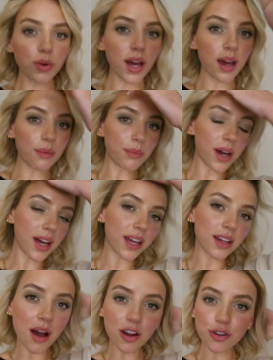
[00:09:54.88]
where
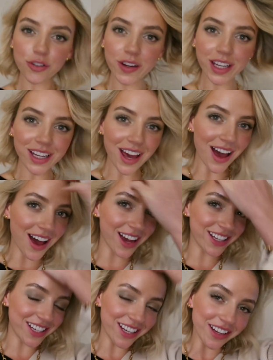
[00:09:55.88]
my green
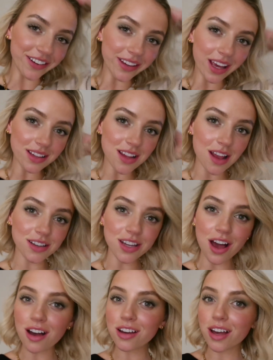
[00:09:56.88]
eyeshadow gets
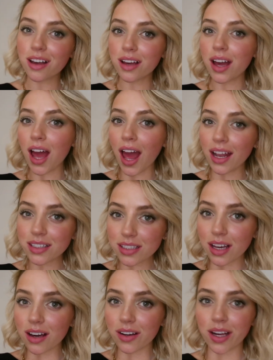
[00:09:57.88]
darker and
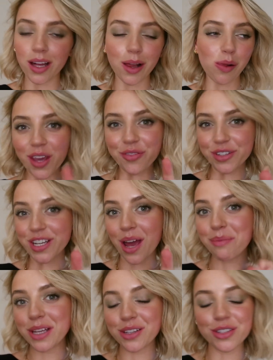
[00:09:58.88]
darker every
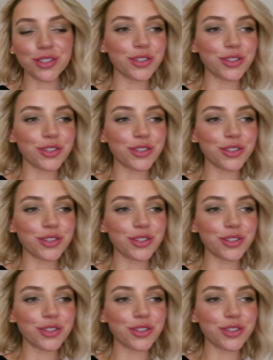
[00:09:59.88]
time I look at the